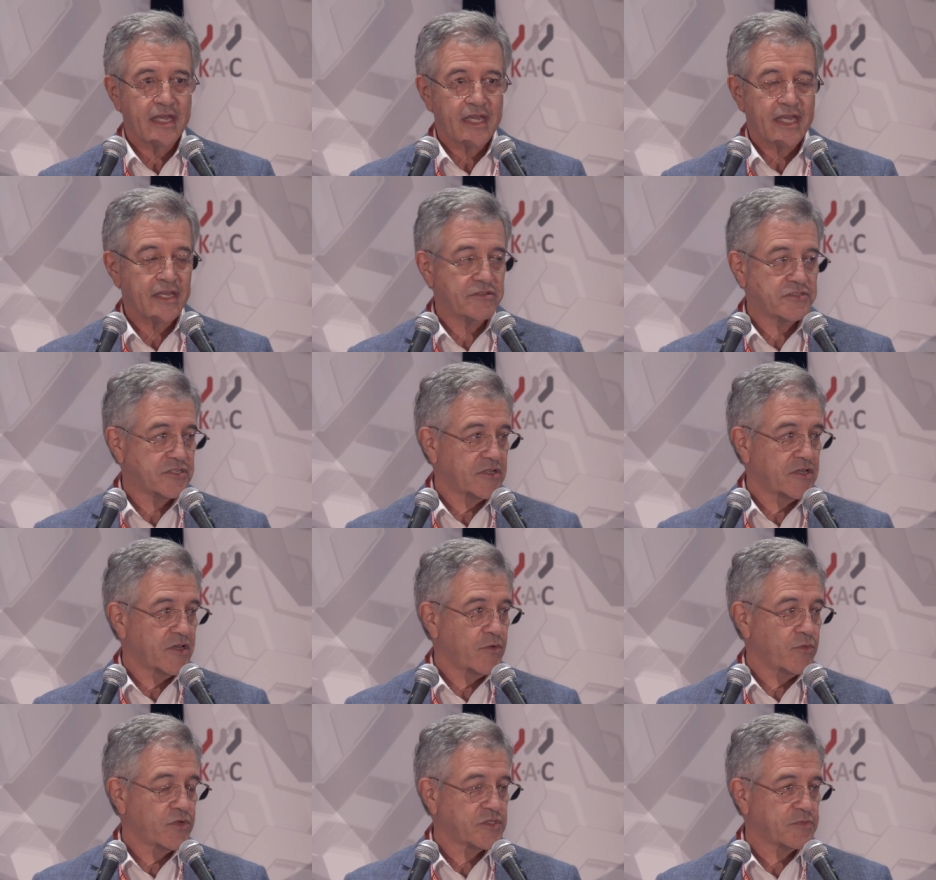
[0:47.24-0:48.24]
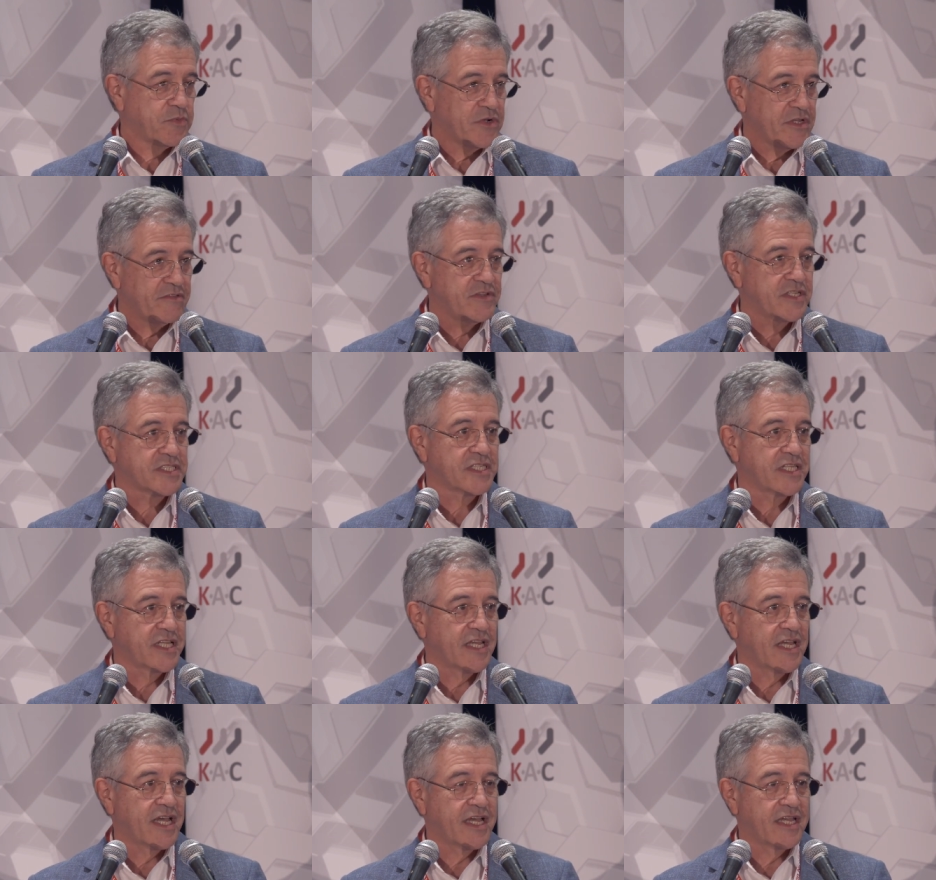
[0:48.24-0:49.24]
He was, a, was
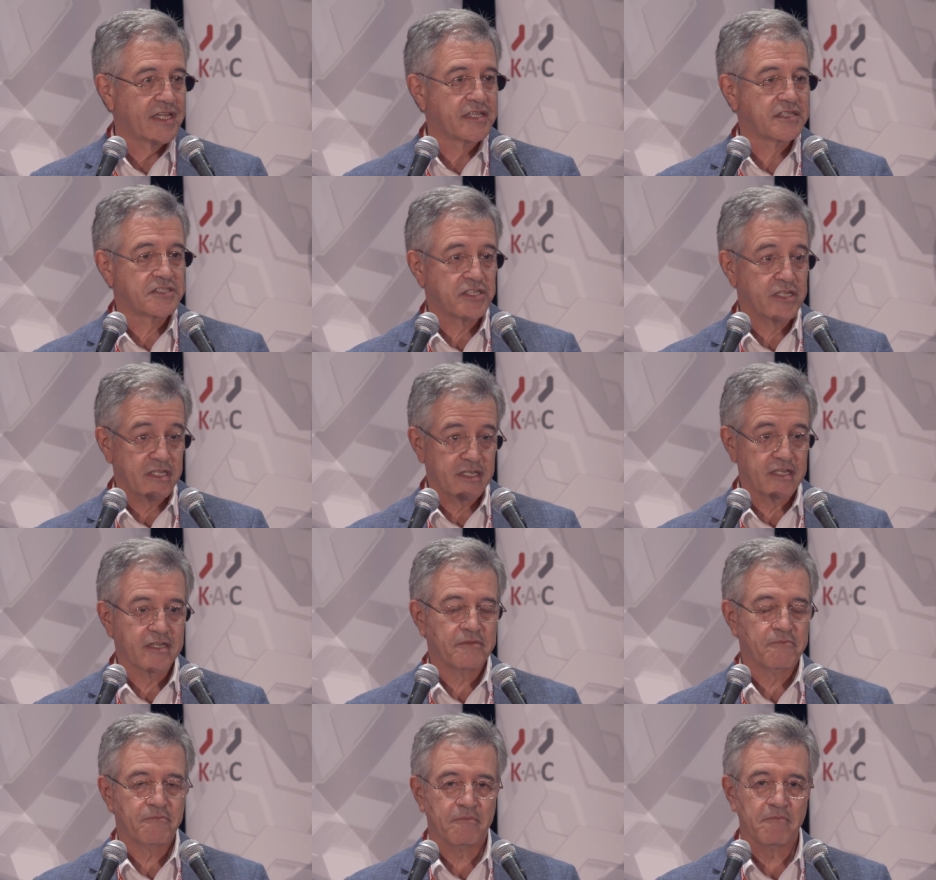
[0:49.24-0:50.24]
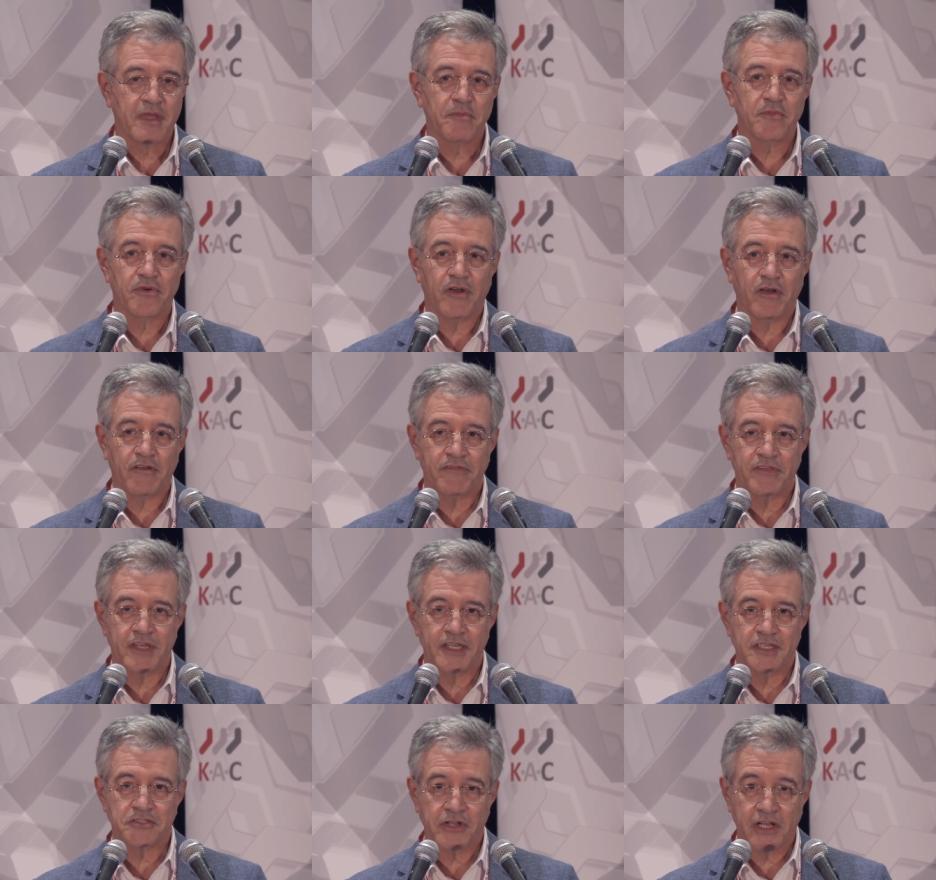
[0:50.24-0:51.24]
previously a senior member of
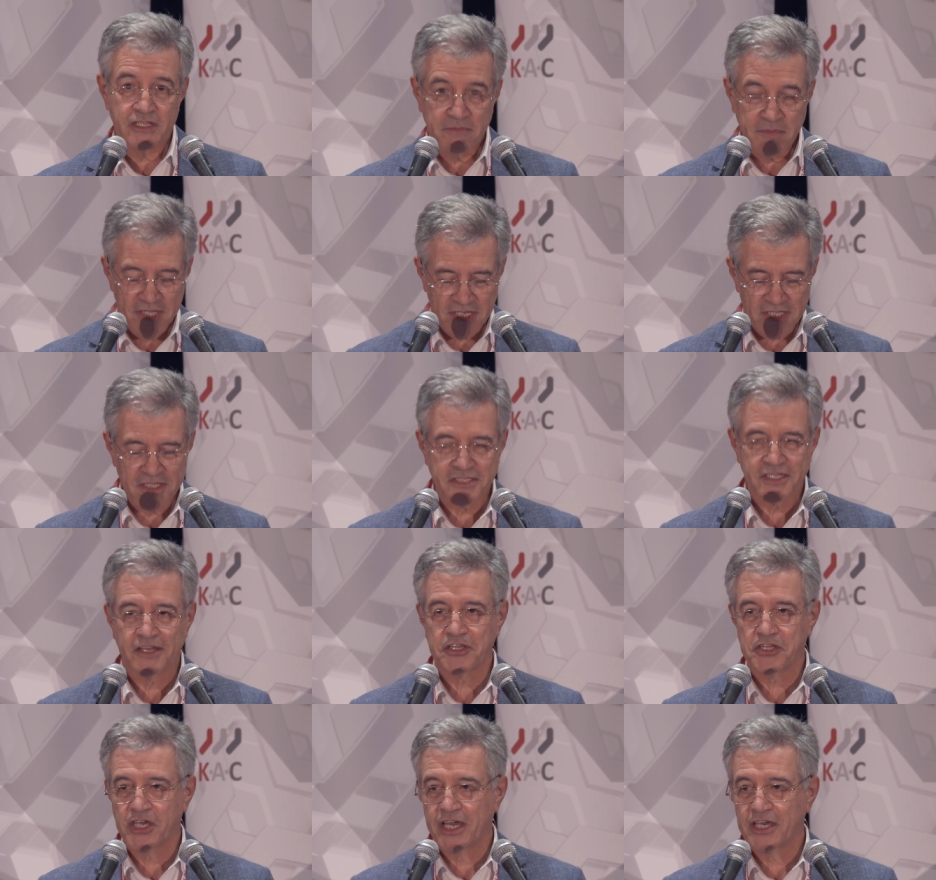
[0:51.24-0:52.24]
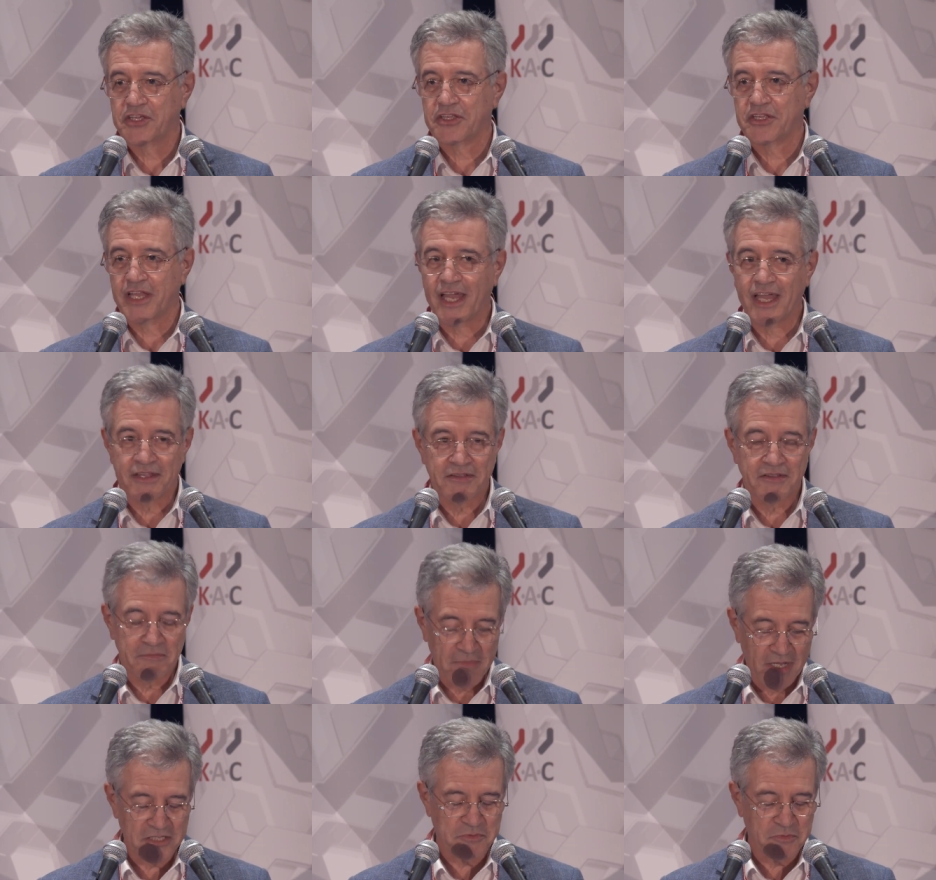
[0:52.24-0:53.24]
the Australian Medical Association and
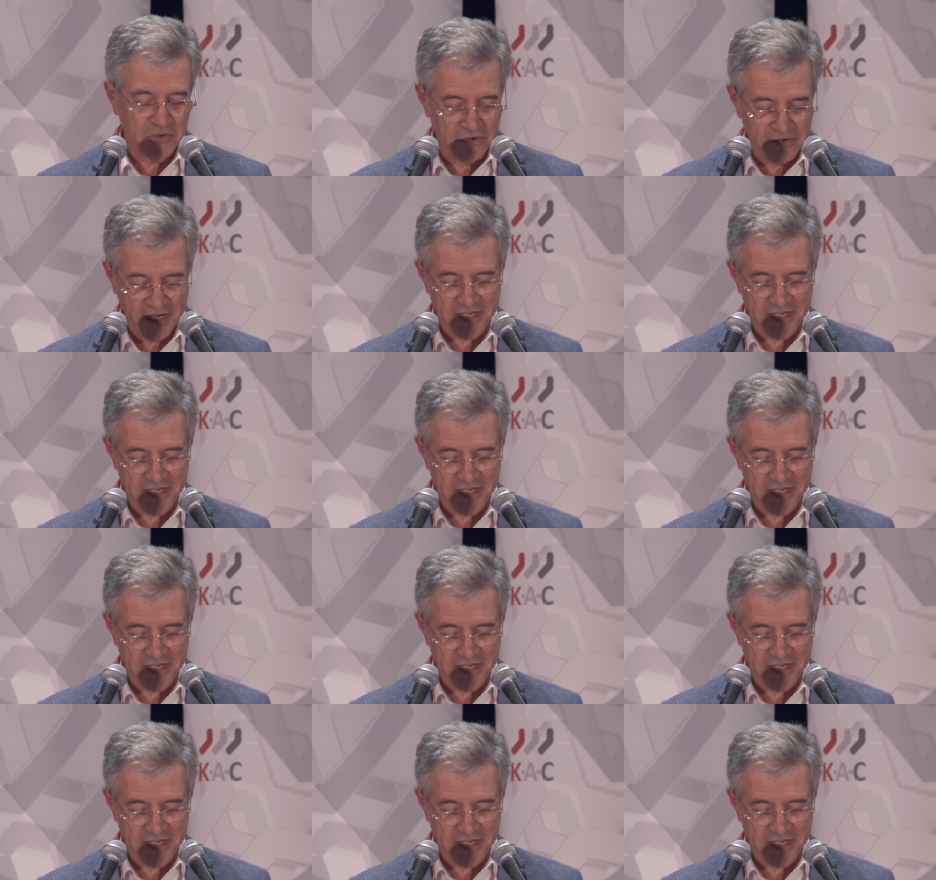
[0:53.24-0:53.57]
much more.